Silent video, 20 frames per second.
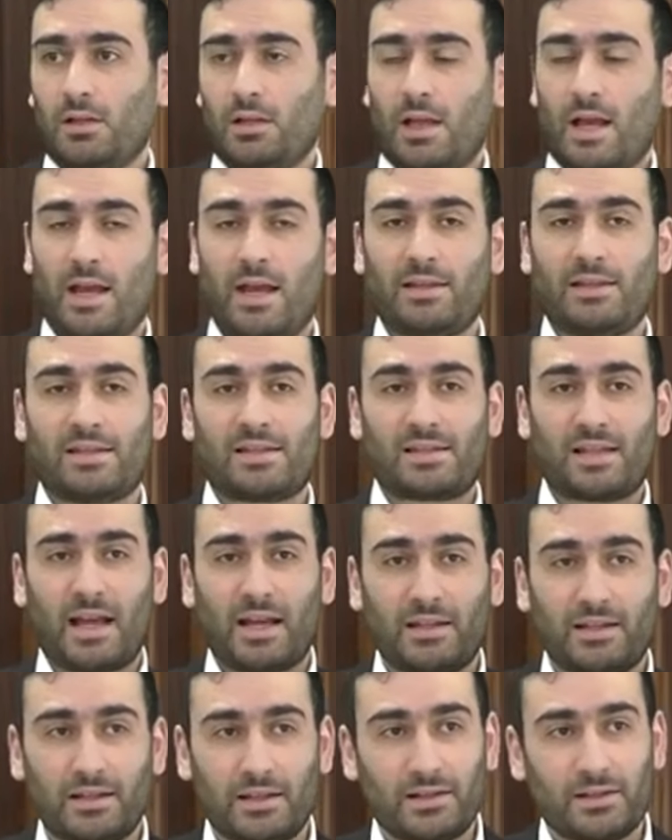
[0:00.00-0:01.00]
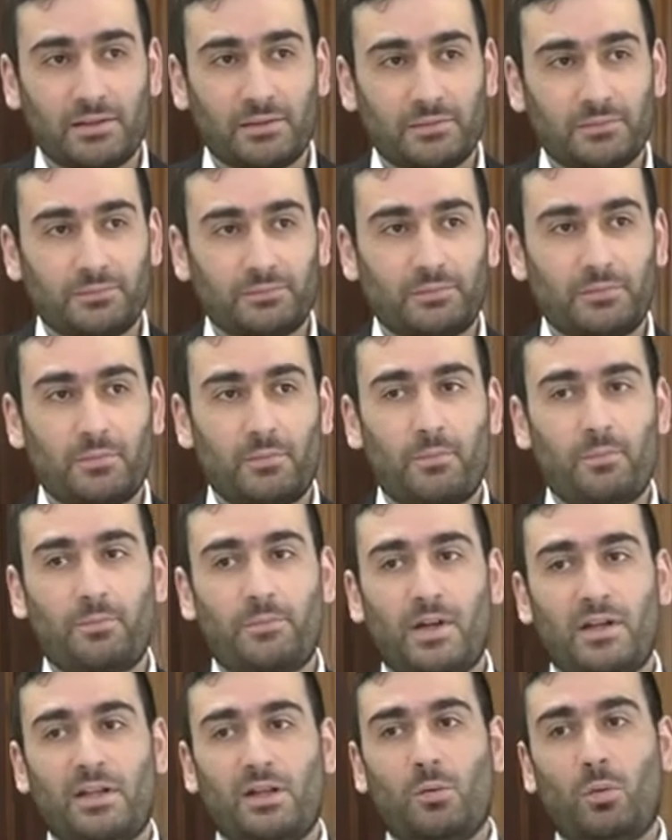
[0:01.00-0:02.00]
And he decided
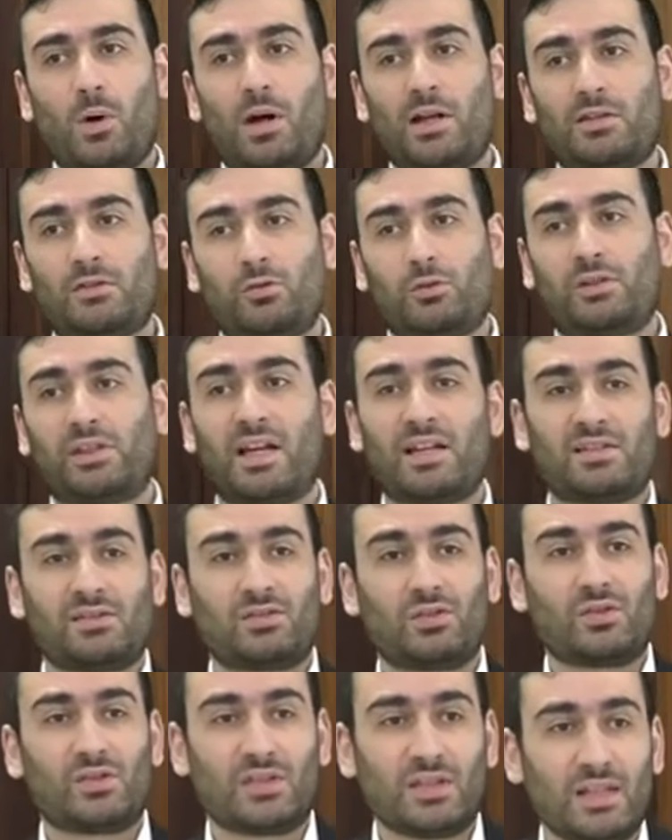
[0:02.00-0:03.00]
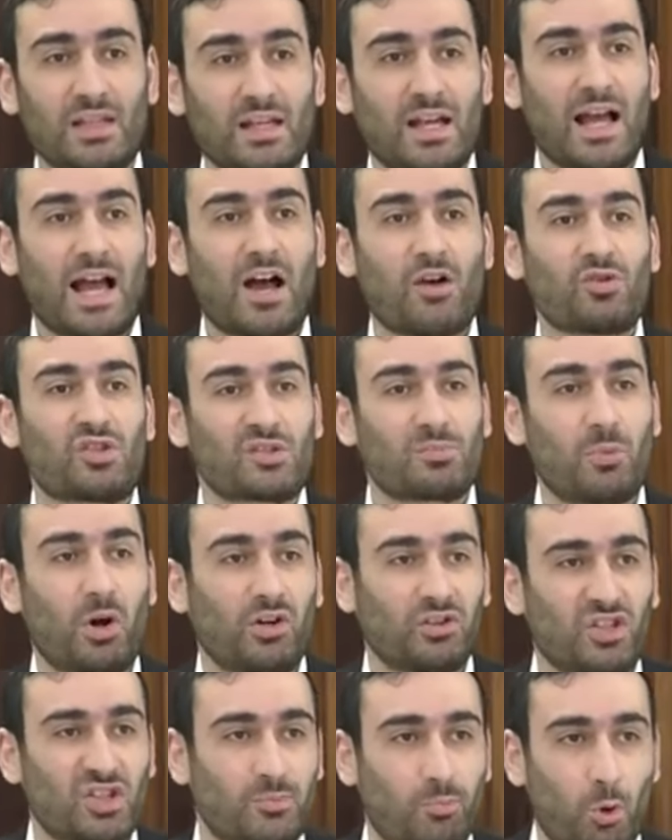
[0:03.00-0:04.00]
that he wants to test to see how
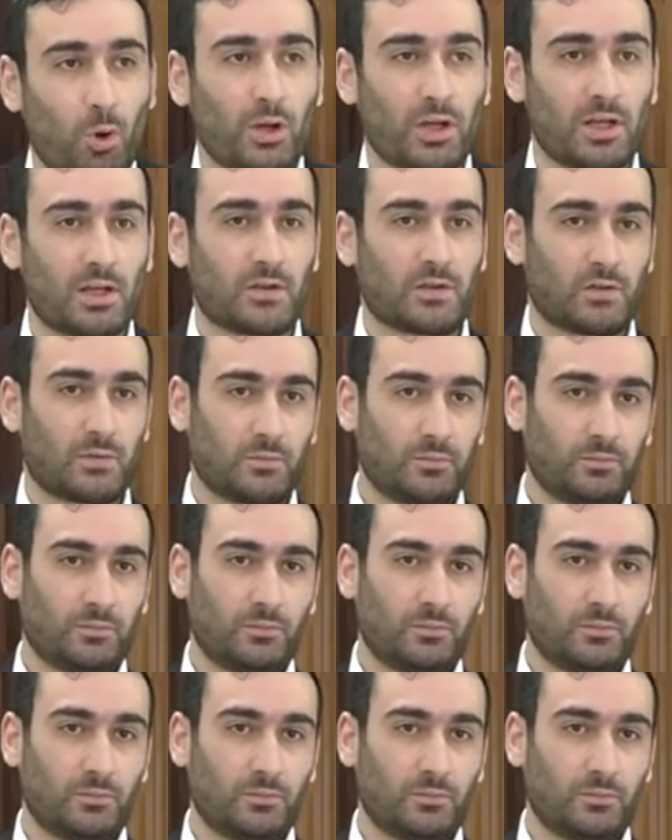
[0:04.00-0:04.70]
smart this boy is.